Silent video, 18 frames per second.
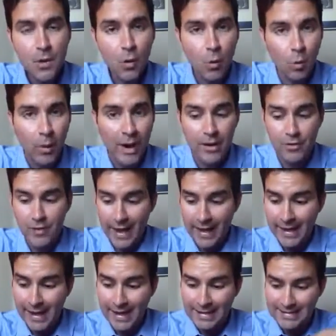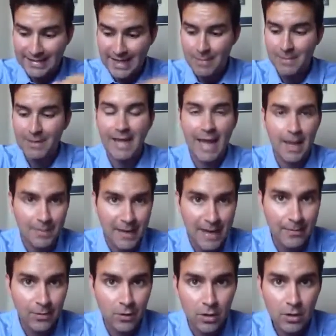where they intimidate
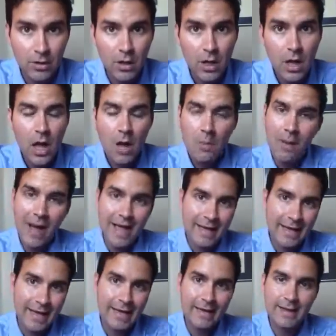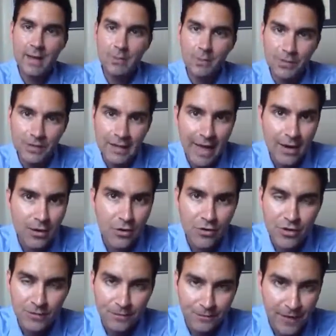people by hitting them with
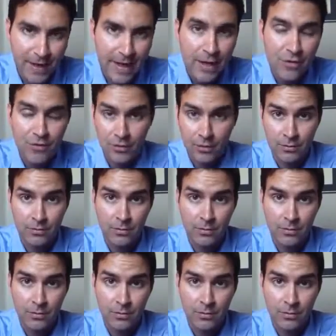letters of fees,